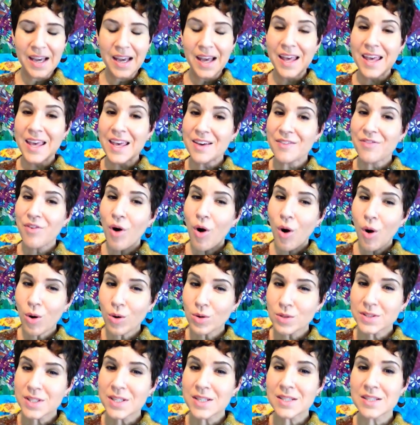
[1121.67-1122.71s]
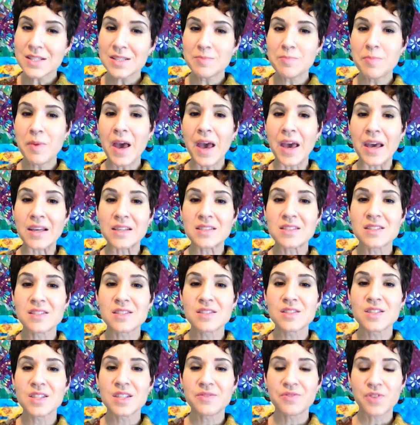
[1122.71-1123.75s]
If holding
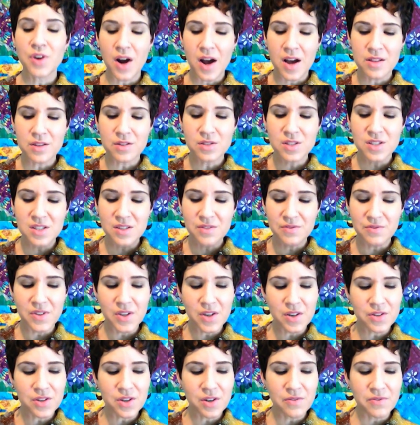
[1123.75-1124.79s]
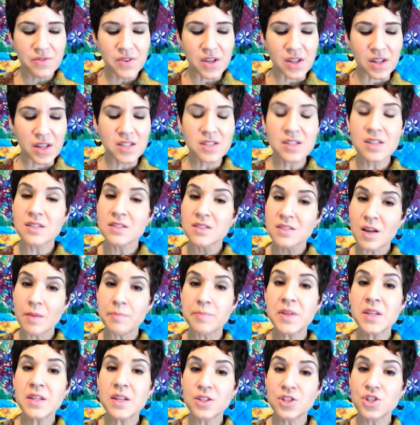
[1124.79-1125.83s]
space for others to feel their feelings is
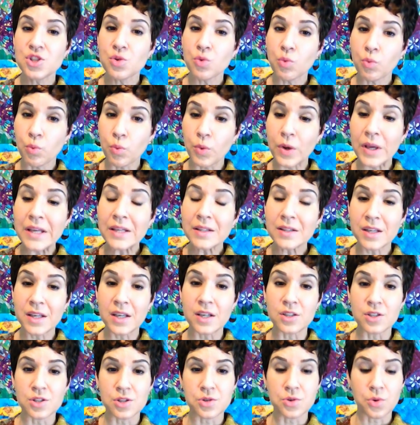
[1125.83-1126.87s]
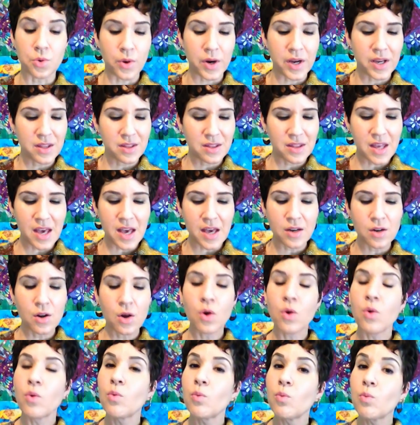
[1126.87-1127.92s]
something that you really enjoy, then
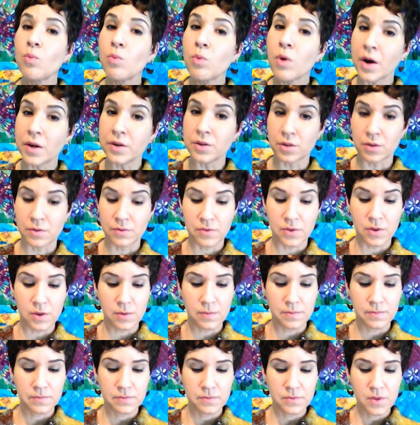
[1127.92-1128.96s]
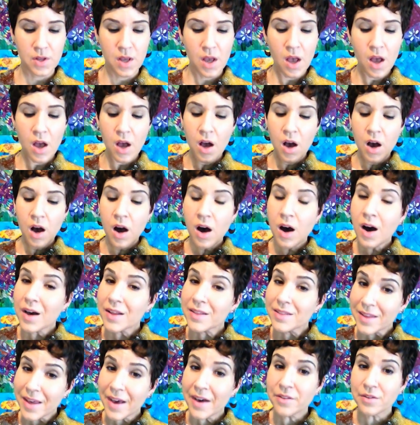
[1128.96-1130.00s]
wonderful. On
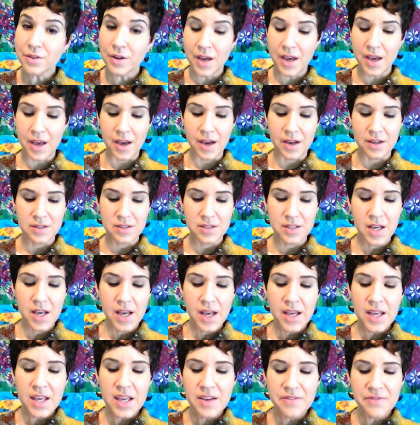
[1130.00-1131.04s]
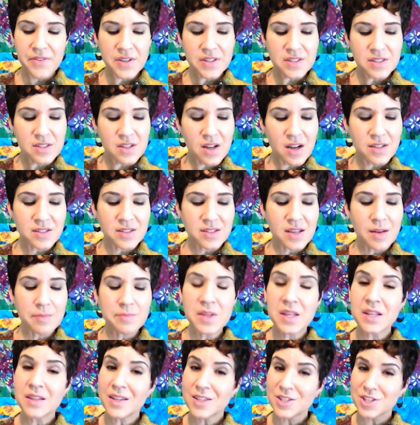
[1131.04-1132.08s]
the other hand, if it's not
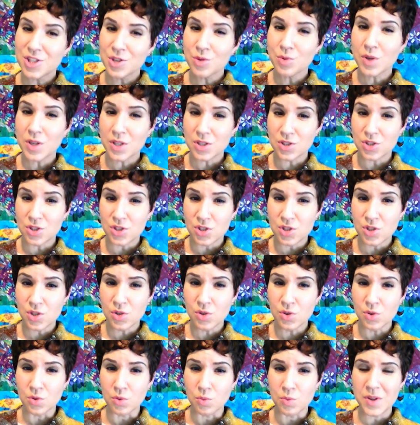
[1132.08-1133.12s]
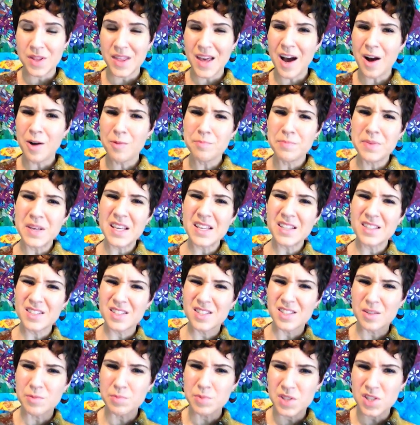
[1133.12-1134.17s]
something that you can do without being
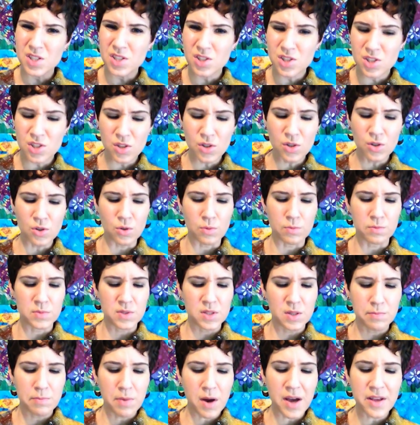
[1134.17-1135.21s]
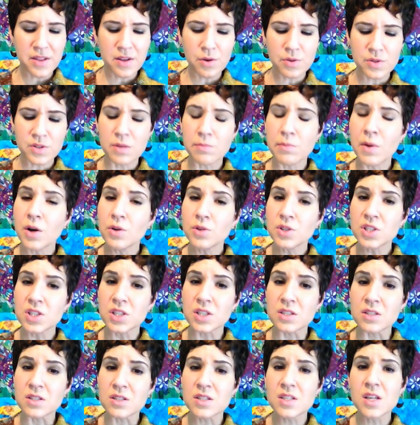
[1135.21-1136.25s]
subsumed by those
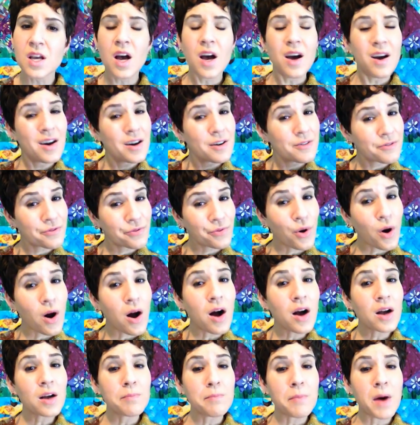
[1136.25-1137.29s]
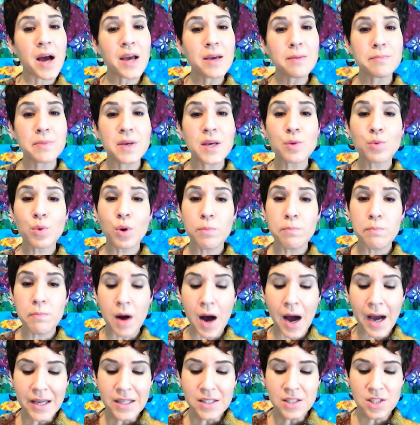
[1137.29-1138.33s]
emotions, Frog might be
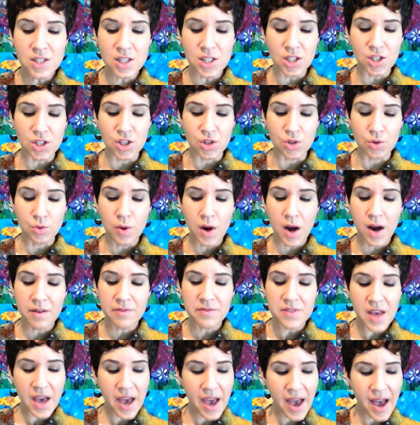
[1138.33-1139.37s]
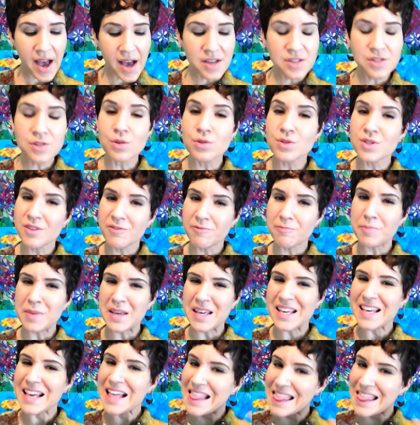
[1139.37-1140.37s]
reminding you of the hazards of being